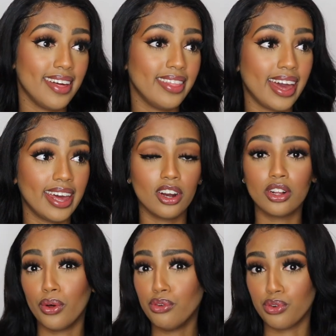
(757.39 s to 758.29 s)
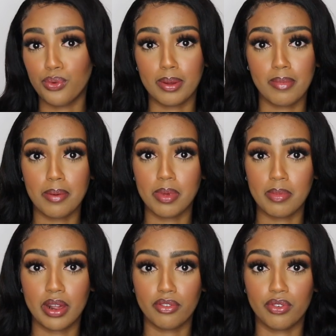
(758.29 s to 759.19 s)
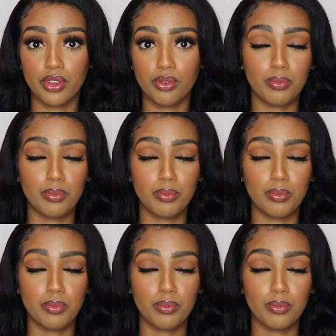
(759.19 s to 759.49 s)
then a closure wig might be better for you,